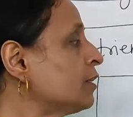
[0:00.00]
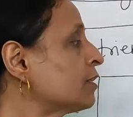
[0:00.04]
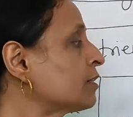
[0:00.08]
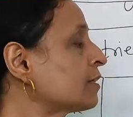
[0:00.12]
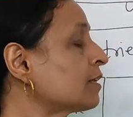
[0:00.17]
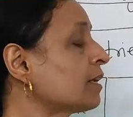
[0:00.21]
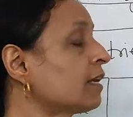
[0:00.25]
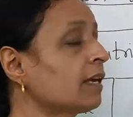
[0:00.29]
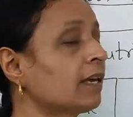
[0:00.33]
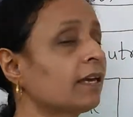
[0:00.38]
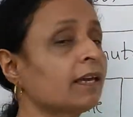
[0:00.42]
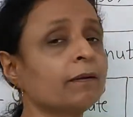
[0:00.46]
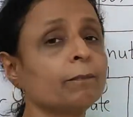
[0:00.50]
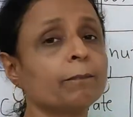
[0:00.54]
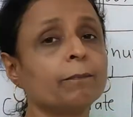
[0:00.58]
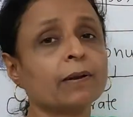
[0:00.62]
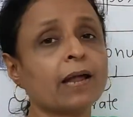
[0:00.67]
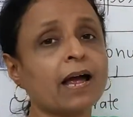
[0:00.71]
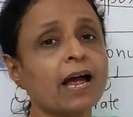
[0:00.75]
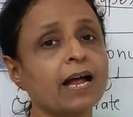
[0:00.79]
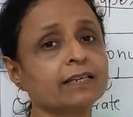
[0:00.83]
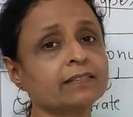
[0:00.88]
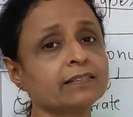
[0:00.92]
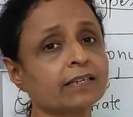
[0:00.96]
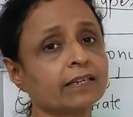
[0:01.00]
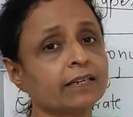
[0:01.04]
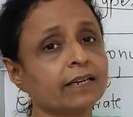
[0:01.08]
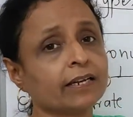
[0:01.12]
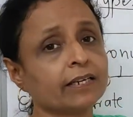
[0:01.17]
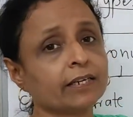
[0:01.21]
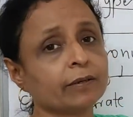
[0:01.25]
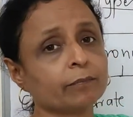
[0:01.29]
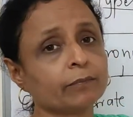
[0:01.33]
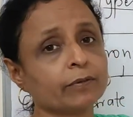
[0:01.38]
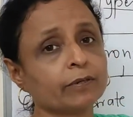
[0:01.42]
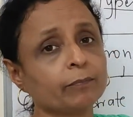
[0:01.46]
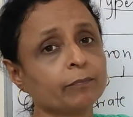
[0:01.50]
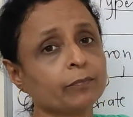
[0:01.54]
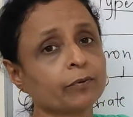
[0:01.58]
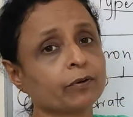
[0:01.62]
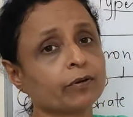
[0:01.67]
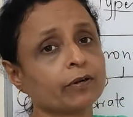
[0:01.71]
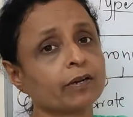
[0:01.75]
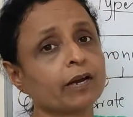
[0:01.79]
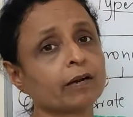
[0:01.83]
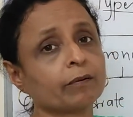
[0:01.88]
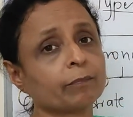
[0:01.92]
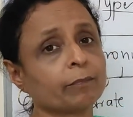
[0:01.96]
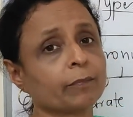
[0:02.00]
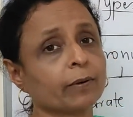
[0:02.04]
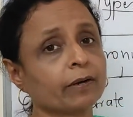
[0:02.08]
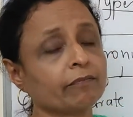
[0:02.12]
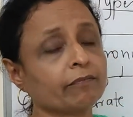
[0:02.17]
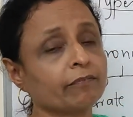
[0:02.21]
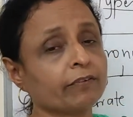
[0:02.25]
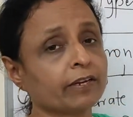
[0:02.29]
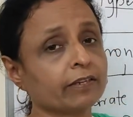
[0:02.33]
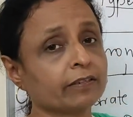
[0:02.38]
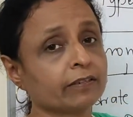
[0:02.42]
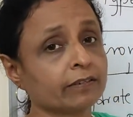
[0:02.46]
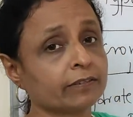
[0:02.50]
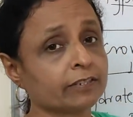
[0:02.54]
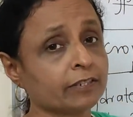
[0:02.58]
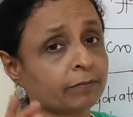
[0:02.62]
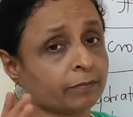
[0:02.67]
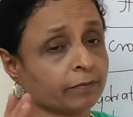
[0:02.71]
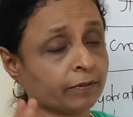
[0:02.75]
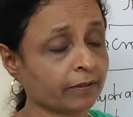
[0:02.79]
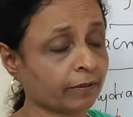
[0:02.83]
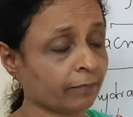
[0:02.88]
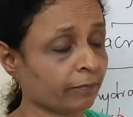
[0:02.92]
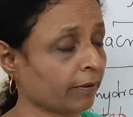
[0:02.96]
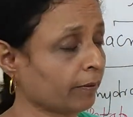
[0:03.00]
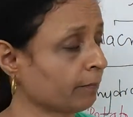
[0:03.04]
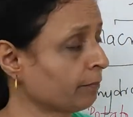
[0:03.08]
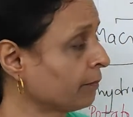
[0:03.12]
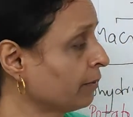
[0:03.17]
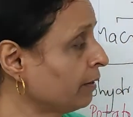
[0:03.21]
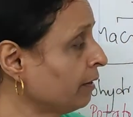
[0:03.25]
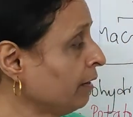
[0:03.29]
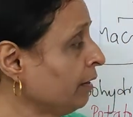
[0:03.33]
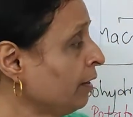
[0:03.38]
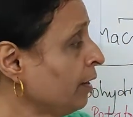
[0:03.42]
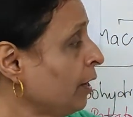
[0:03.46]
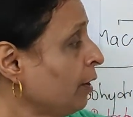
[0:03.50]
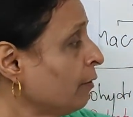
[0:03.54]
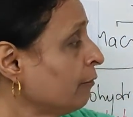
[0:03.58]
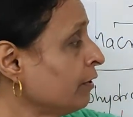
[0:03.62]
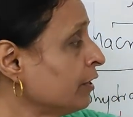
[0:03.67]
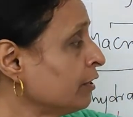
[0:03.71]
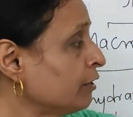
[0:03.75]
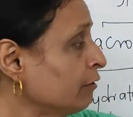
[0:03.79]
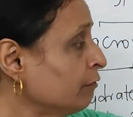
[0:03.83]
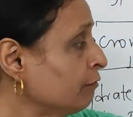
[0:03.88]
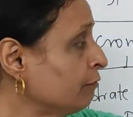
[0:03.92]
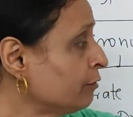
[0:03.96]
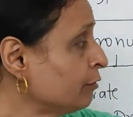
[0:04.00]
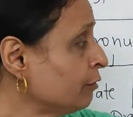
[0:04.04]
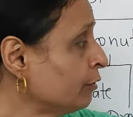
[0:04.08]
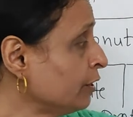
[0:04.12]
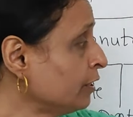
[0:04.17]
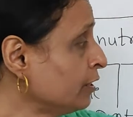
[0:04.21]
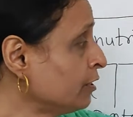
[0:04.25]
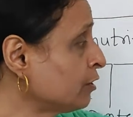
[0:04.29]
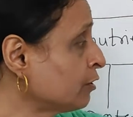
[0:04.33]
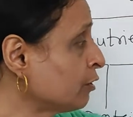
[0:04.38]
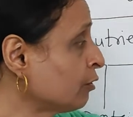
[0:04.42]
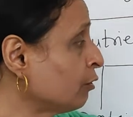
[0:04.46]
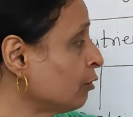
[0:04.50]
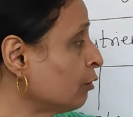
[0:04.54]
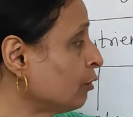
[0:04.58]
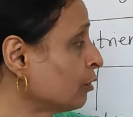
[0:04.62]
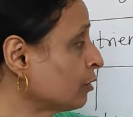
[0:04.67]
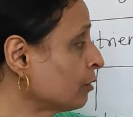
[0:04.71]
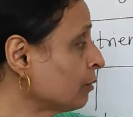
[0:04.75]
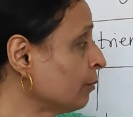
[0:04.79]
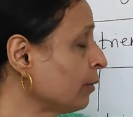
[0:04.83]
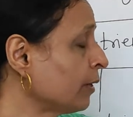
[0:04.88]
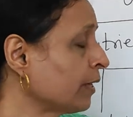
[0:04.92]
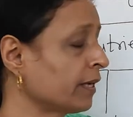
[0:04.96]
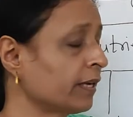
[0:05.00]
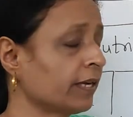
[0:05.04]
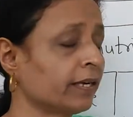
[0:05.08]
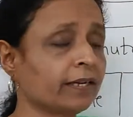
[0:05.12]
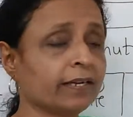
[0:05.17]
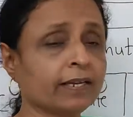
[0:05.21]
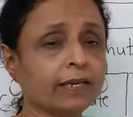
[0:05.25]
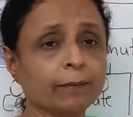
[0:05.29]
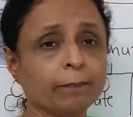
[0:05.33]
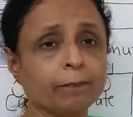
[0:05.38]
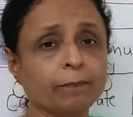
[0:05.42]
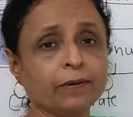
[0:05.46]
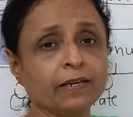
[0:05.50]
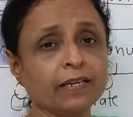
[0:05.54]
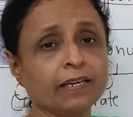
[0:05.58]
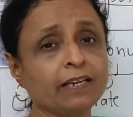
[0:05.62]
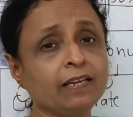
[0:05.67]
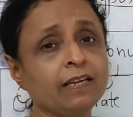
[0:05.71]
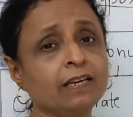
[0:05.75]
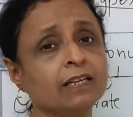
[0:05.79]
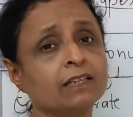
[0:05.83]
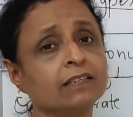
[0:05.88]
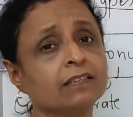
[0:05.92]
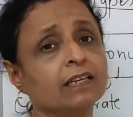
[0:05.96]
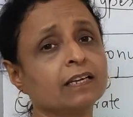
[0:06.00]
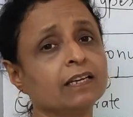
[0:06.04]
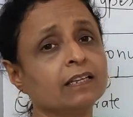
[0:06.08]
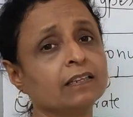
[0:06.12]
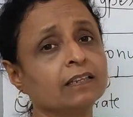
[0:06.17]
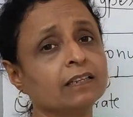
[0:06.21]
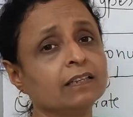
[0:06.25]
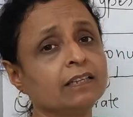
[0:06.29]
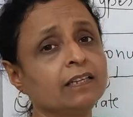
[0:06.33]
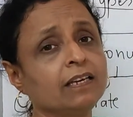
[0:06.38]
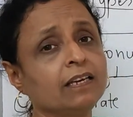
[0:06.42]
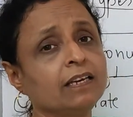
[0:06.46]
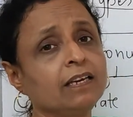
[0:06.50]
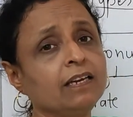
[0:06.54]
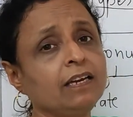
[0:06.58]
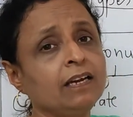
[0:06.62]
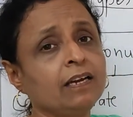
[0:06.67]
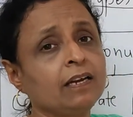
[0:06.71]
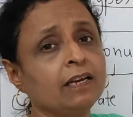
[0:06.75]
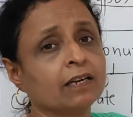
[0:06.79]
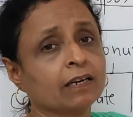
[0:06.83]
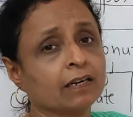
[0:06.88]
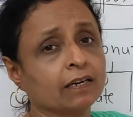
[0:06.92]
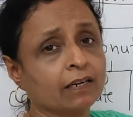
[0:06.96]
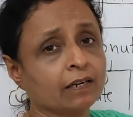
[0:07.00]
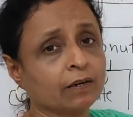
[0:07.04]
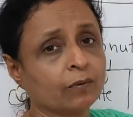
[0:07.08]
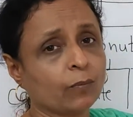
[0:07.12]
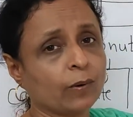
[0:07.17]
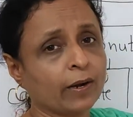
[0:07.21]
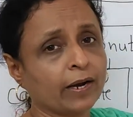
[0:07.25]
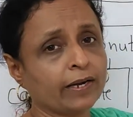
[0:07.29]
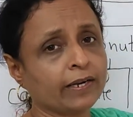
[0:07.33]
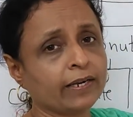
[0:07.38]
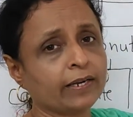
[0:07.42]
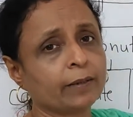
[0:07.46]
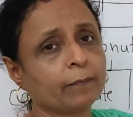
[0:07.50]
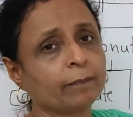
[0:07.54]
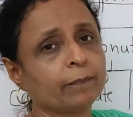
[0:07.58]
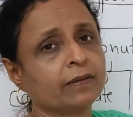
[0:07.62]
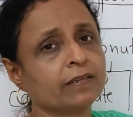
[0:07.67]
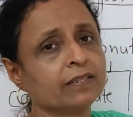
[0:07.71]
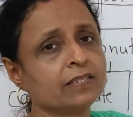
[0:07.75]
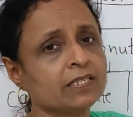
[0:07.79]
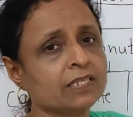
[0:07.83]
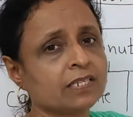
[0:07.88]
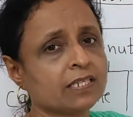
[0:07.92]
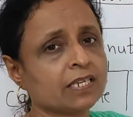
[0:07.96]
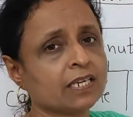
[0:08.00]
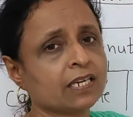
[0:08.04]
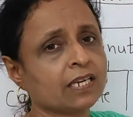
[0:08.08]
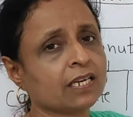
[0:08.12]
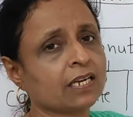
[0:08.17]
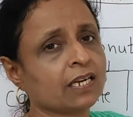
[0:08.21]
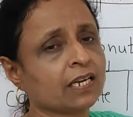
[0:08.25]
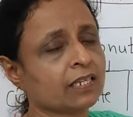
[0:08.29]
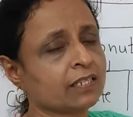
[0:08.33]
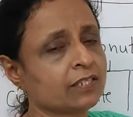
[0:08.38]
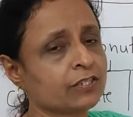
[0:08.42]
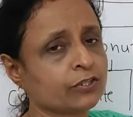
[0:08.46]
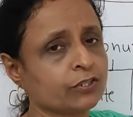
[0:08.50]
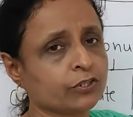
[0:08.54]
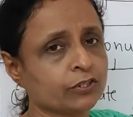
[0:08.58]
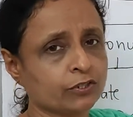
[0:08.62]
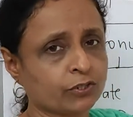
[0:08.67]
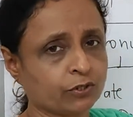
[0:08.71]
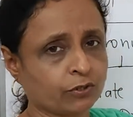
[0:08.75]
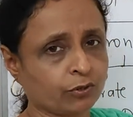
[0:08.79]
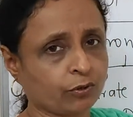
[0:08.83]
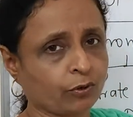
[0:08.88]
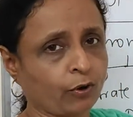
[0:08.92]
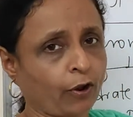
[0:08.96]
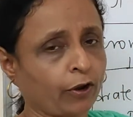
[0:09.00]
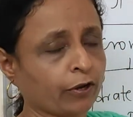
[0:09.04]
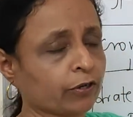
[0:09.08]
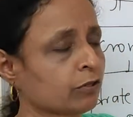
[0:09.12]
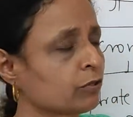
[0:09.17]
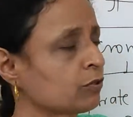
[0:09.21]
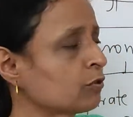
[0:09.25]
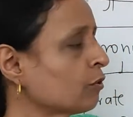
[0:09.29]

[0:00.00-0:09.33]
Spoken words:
See, plants and animal product, but remember, when the food is cooked very deeply, then the vitamin C gets destroyed.